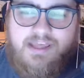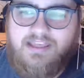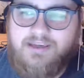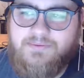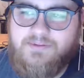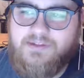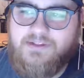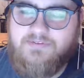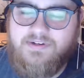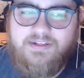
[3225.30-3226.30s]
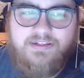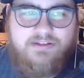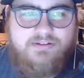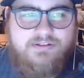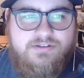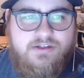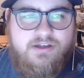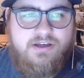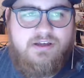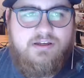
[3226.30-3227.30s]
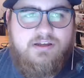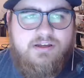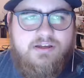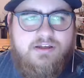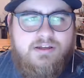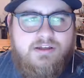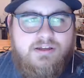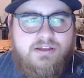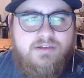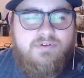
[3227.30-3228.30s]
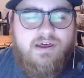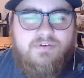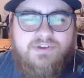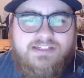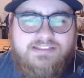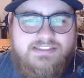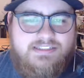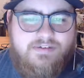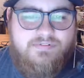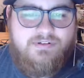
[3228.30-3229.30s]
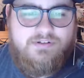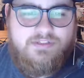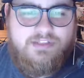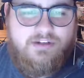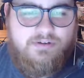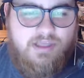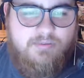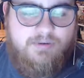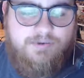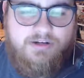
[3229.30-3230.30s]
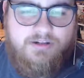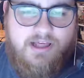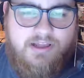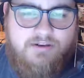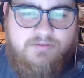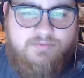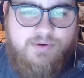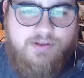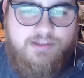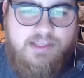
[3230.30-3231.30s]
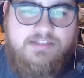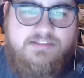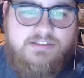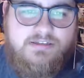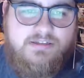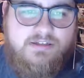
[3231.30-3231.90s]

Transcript: I can't really think of anything else. Final Fantasy VII is another game I played a lot of, but that's